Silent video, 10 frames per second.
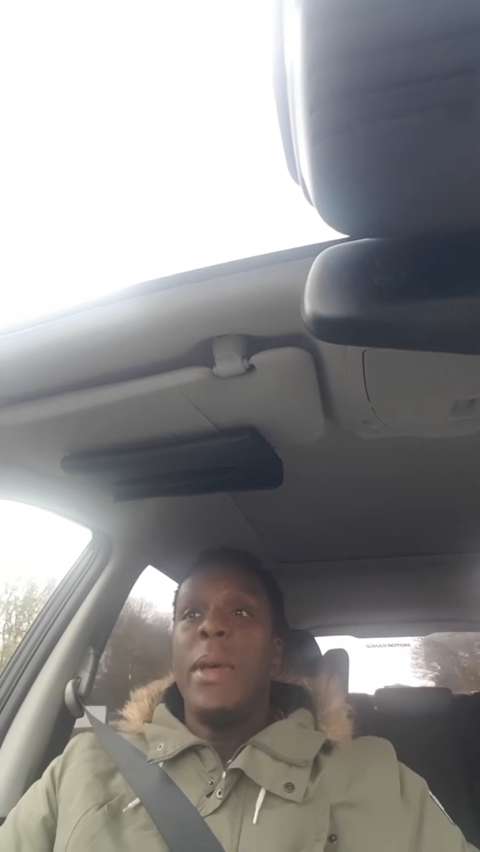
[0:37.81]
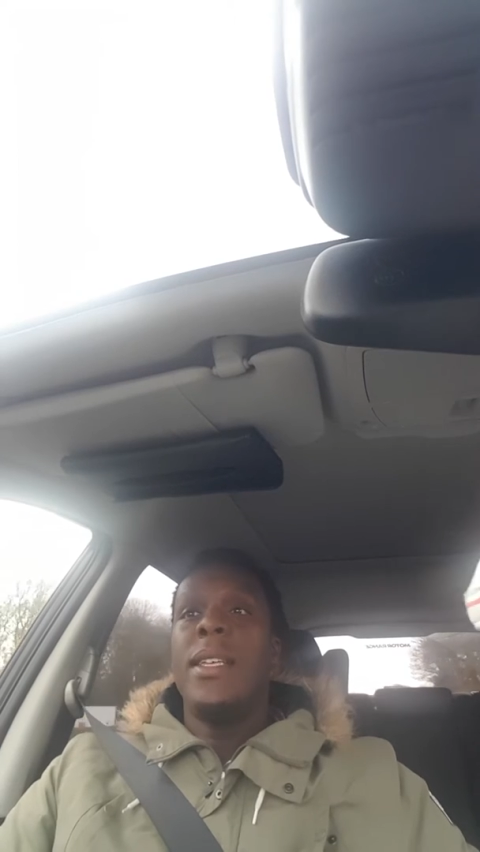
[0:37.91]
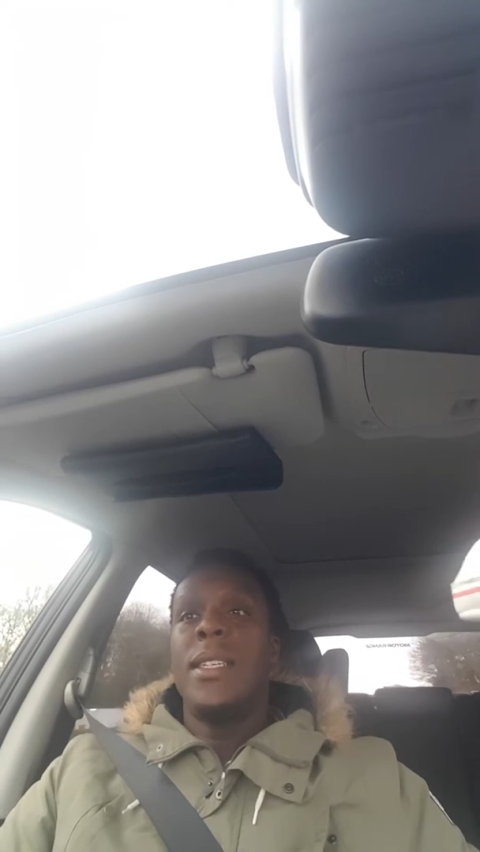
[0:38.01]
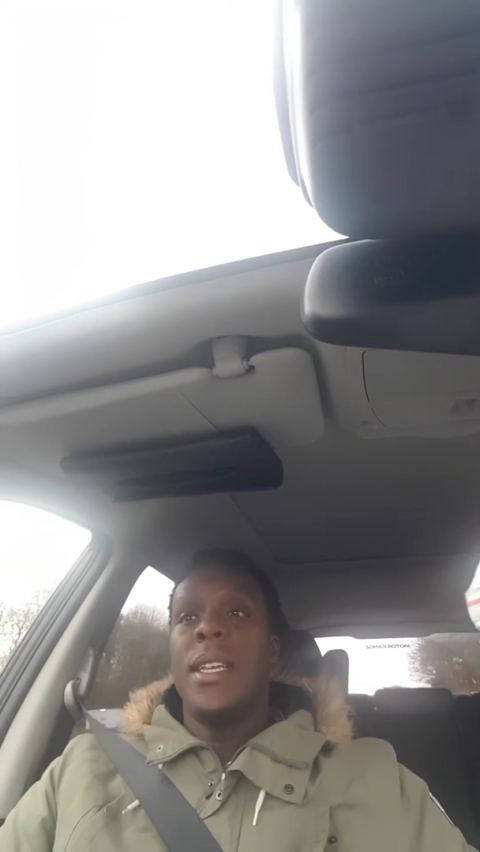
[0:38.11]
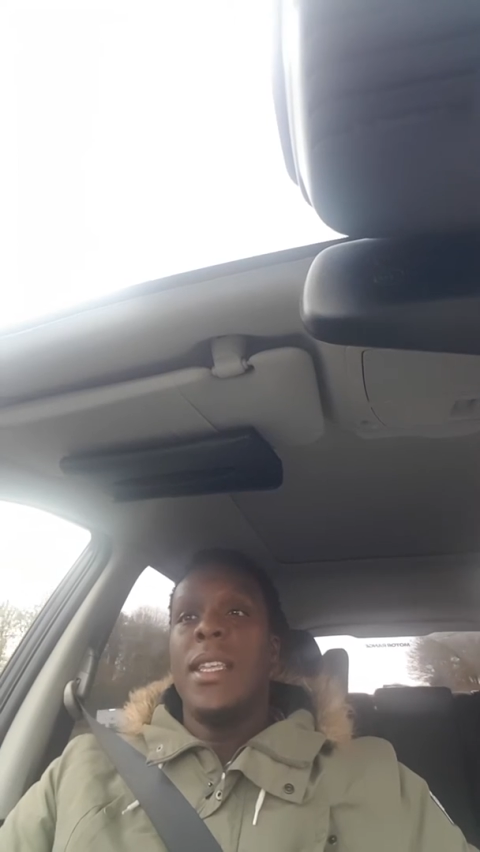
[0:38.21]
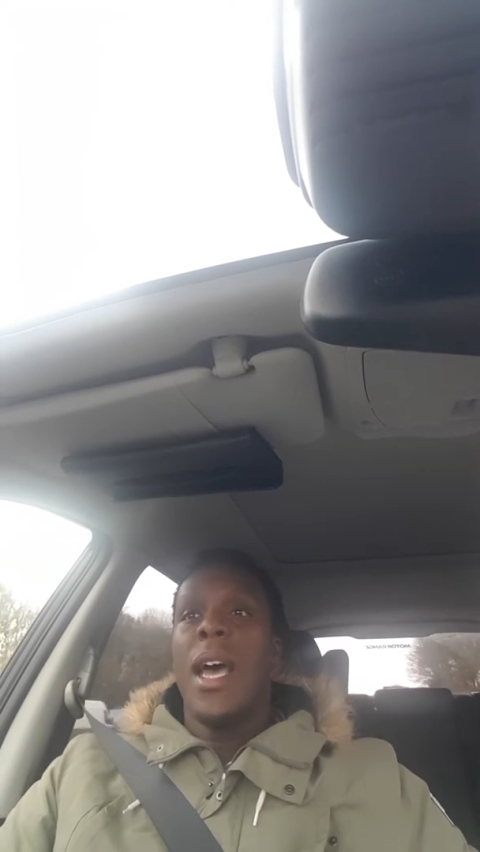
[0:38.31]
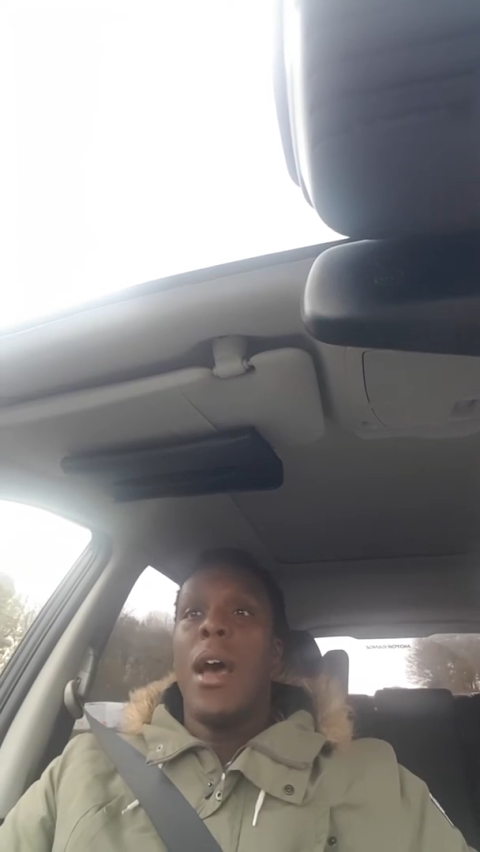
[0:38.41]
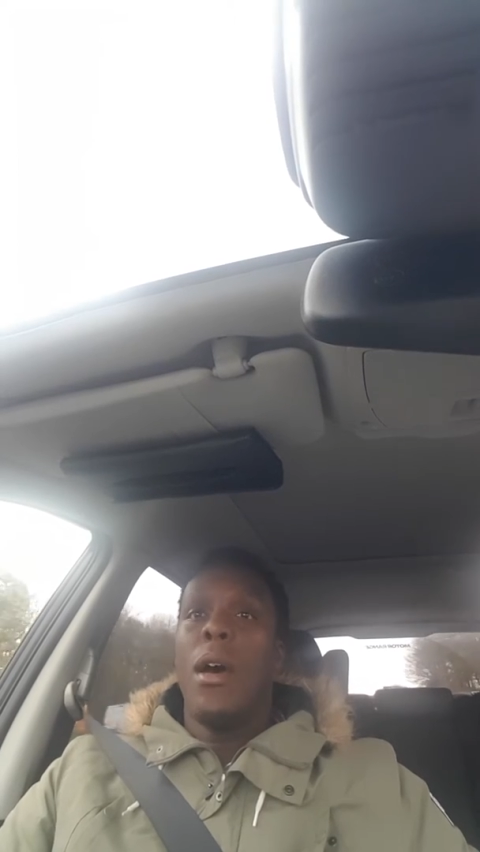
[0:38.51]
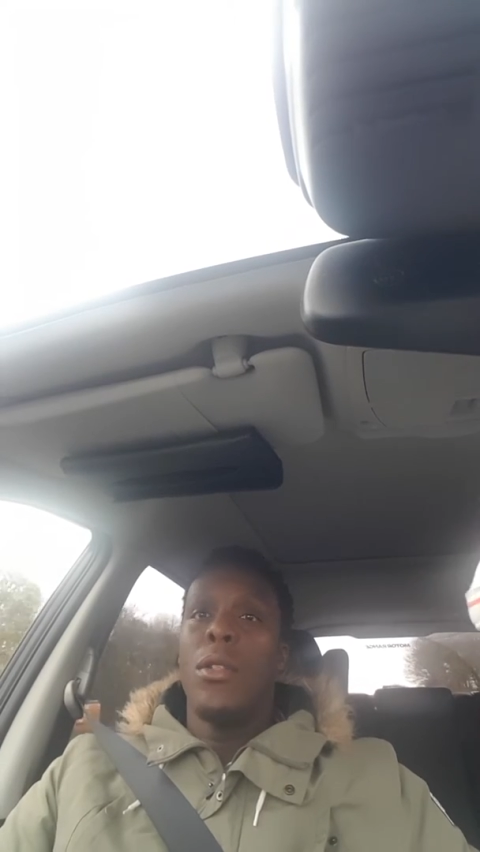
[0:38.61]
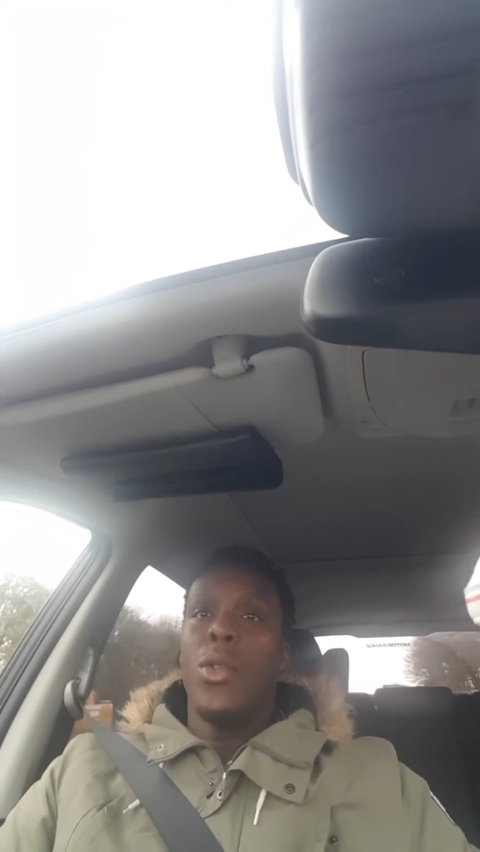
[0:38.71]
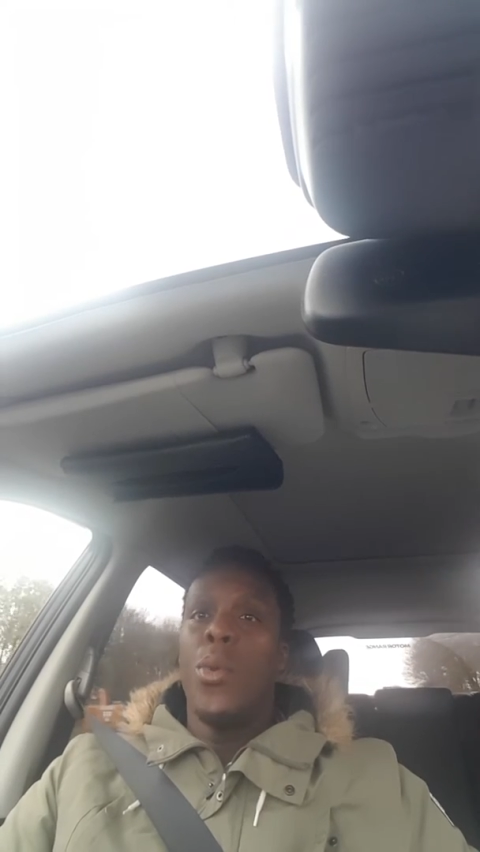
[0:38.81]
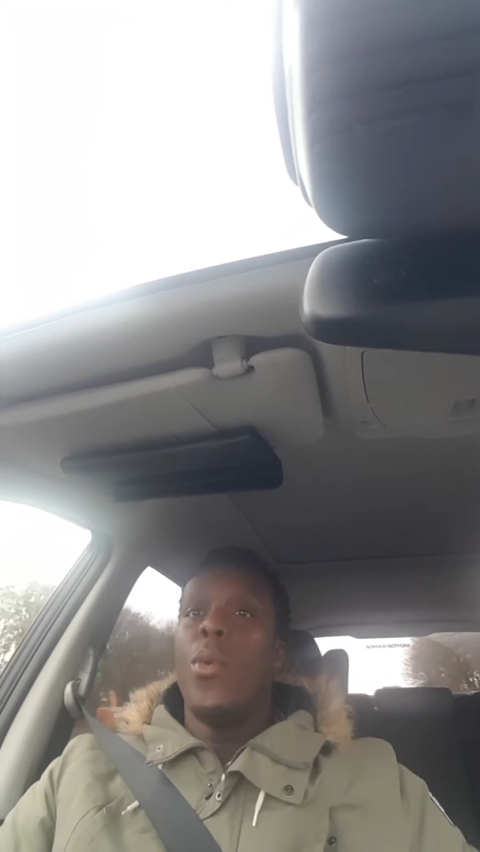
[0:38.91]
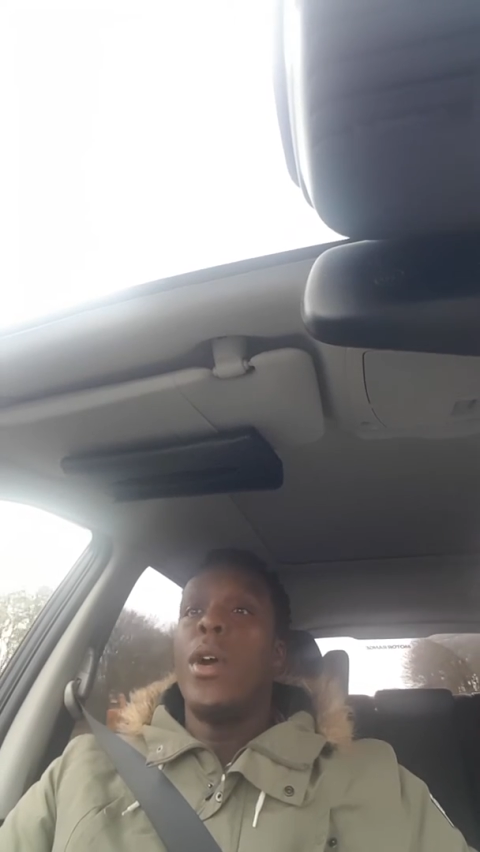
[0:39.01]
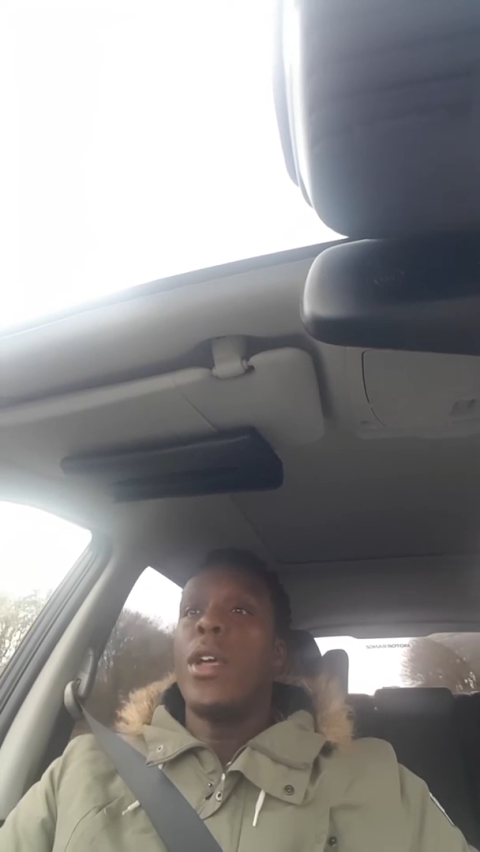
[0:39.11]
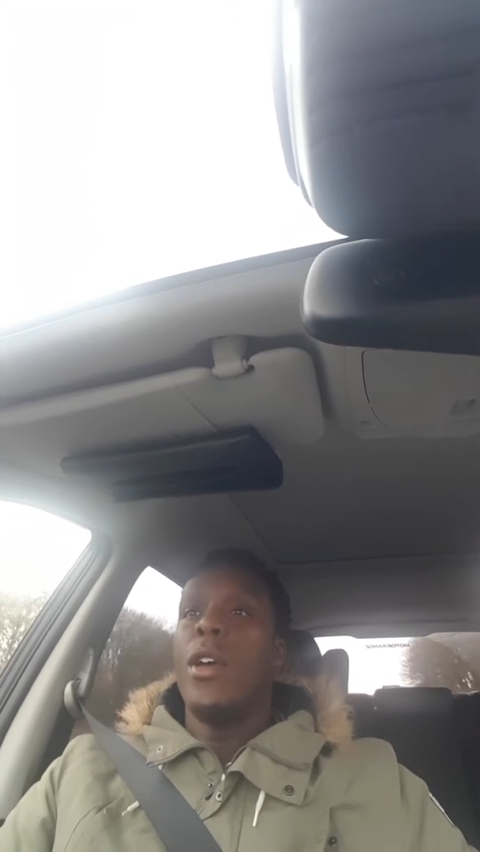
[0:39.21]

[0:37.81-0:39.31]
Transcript: based here that are doing work